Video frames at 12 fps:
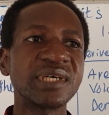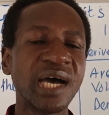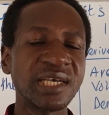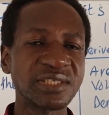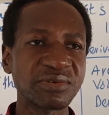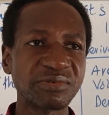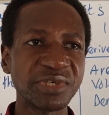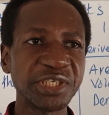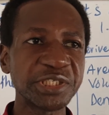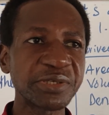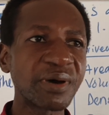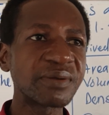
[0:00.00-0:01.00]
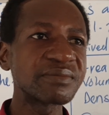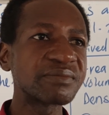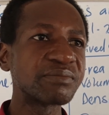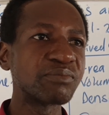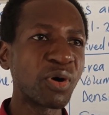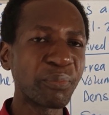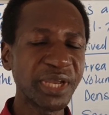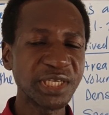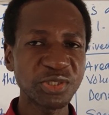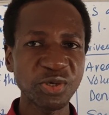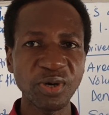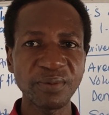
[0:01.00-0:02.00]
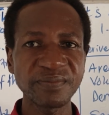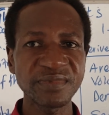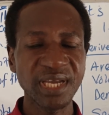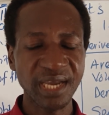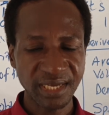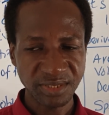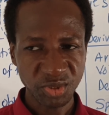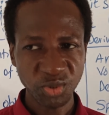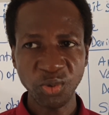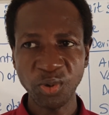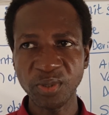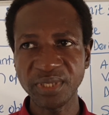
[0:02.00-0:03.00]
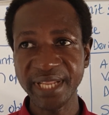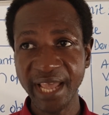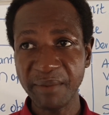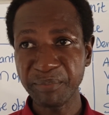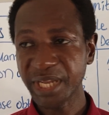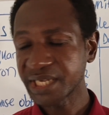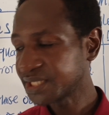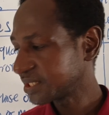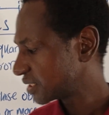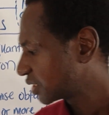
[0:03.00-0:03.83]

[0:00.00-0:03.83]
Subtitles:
acceleration, momentum, and so on. There are many.